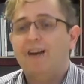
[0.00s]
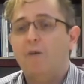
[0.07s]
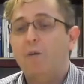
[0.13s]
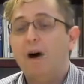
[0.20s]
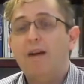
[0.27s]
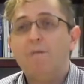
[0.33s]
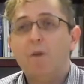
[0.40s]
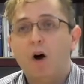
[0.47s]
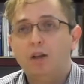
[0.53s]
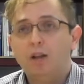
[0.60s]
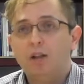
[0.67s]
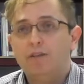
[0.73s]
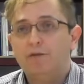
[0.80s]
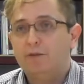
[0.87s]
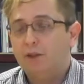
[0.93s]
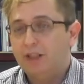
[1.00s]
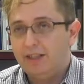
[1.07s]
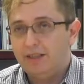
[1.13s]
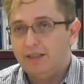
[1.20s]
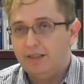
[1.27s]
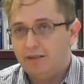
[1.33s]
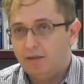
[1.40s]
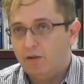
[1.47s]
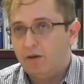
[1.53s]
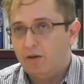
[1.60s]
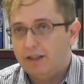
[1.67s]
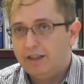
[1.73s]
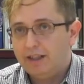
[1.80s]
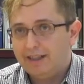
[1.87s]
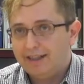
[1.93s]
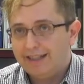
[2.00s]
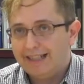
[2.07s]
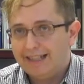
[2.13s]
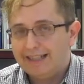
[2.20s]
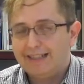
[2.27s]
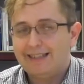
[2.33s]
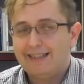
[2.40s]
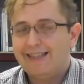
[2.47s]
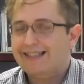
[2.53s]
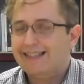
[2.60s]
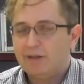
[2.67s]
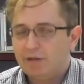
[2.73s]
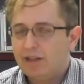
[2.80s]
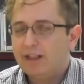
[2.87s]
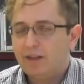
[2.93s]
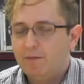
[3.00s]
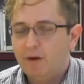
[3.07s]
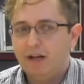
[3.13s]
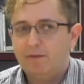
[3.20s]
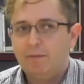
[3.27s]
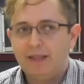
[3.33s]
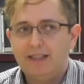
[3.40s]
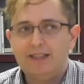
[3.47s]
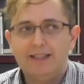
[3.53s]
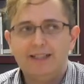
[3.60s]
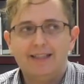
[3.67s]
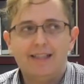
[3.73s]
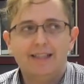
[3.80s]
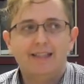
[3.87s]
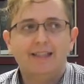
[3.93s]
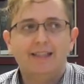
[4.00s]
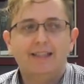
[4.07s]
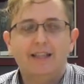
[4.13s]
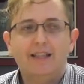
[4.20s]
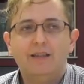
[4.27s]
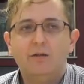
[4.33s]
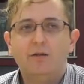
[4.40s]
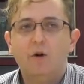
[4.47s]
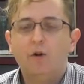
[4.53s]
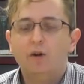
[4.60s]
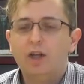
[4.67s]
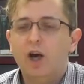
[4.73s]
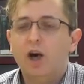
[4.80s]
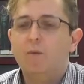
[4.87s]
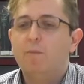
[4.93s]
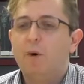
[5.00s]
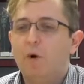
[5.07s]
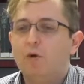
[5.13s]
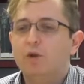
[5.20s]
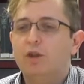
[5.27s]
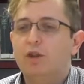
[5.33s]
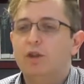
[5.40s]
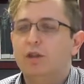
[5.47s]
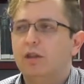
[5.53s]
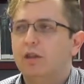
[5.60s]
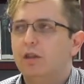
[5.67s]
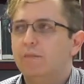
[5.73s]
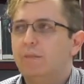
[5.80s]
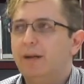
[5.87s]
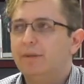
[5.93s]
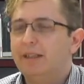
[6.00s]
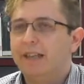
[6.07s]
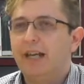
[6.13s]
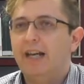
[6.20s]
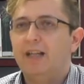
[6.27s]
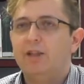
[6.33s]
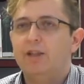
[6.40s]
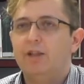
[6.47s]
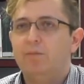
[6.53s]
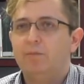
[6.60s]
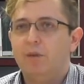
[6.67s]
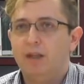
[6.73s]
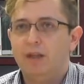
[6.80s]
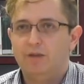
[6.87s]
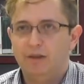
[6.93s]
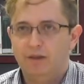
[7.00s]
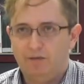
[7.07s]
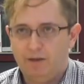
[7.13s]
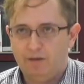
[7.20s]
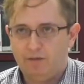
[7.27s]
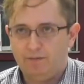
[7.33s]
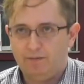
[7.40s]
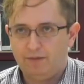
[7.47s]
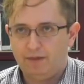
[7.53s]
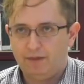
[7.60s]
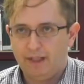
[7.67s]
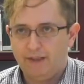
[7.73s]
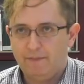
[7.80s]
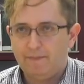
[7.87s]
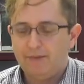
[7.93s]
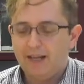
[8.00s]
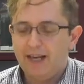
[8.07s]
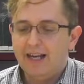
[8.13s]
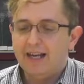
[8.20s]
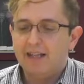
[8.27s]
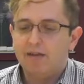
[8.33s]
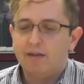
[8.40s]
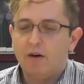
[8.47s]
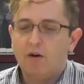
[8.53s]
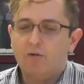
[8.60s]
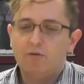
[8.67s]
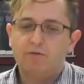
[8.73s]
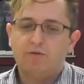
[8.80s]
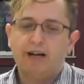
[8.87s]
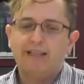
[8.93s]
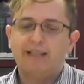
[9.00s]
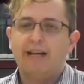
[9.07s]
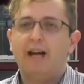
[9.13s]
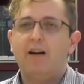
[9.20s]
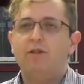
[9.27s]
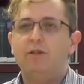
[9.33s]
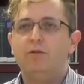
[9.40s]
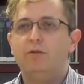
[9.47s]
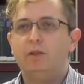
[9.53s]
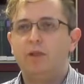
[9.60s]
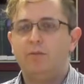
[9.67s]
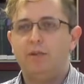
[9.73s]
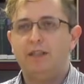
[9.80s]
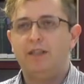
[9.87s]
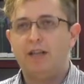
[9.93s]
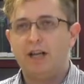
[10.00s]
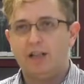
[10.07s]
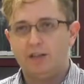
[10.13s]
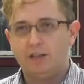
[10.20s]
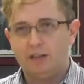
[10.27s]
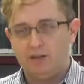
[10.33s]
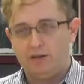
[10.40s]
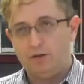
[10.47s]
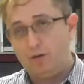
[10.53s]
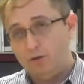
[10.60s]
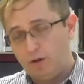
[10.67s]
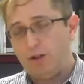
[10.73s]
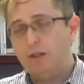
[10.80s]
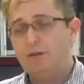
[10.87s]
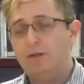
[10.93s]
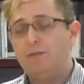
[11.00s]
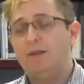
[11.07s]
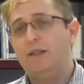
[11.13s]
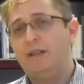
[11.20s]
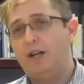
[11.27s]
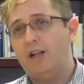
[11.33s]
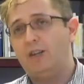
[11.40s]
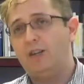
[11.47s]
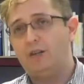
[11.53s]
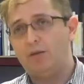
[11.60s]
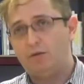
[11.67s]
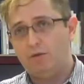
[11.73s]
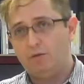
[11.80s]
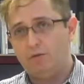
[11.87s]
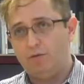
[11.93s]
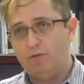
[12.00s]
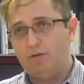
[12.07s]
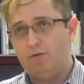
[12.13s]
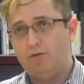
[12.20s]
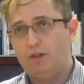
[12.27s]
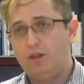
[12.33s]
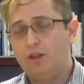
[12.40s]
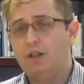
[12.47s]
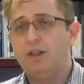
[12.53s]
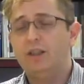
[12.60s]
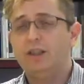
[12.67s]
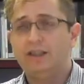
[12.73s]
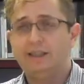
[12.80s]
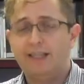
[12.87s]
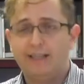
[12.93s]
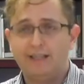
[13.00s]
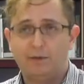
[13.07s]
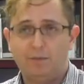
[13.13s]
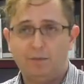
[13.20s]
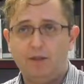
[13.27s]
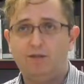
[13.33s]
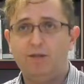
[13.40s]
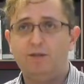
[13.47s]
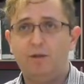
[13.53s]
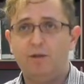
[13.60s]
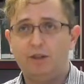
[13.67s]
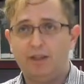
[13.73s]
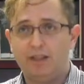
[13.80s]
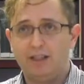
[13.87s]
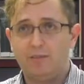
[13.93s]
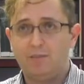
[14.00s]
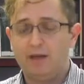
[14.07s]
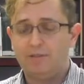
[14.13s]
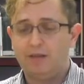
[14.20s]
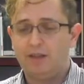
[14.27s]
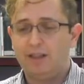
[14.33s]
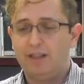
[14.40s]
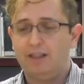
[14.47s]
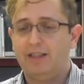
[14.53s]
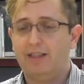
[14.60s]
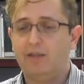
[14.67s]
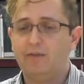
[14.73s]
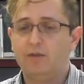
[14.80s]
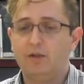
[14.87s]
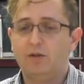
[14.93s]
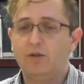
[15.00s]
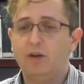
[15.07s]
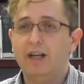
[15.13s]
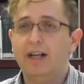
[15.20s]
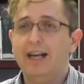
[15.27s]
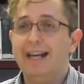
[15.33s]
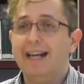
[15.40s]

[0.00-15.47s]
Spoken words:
One model, for instance, already exists. It's a tricky one, but it exists. It's called post-publication peer review. Okay, so right now you submit an article, usually you submit an article to a journal, it gets peer reviewed, it gets published, that's the end of the story.